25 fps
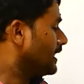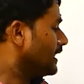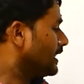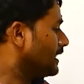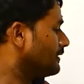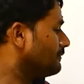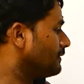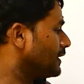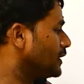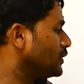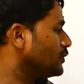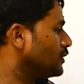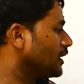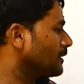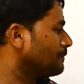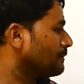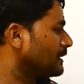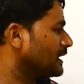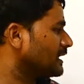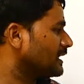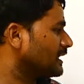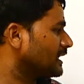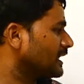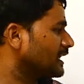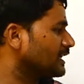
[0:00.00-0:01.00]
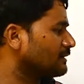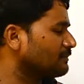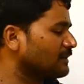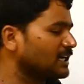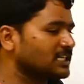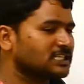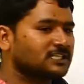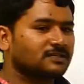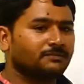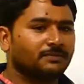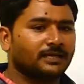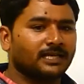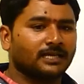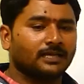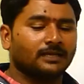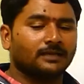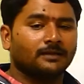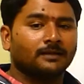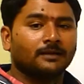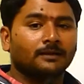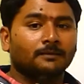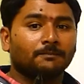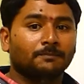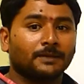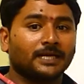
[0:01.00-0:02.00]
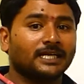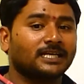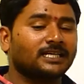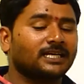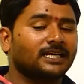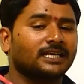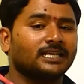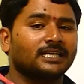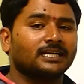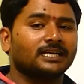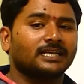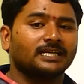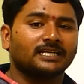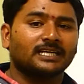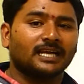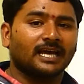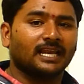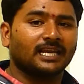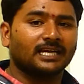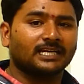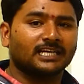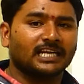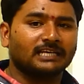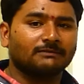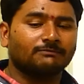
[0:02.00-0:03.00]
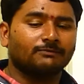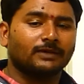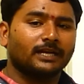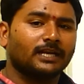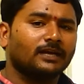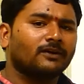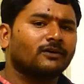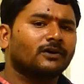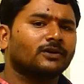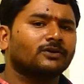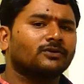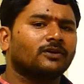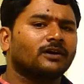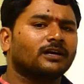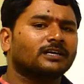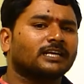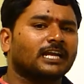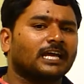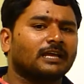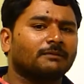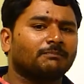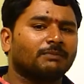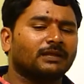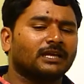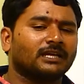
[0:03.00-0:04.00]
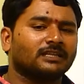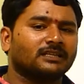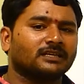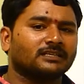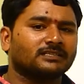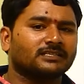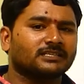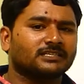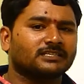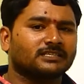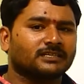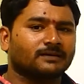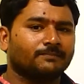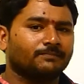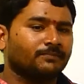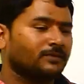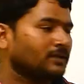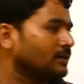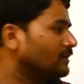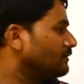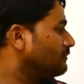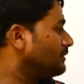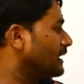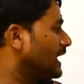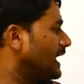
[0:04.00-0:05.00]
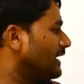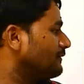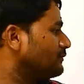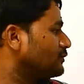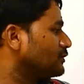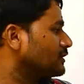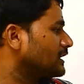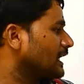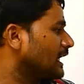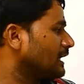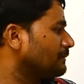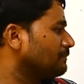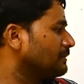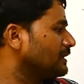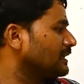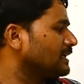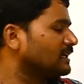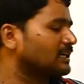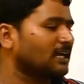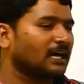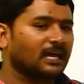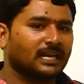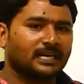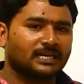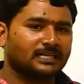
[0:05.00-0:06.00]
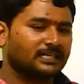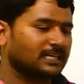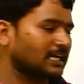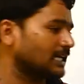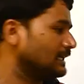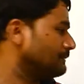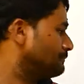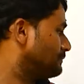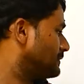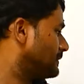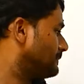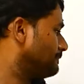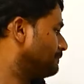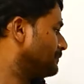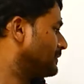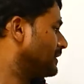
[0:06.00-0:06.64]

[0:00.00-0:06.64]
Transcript: and when you are printing it must be printed in italic type whenever you are typing in the system we have to type in italic type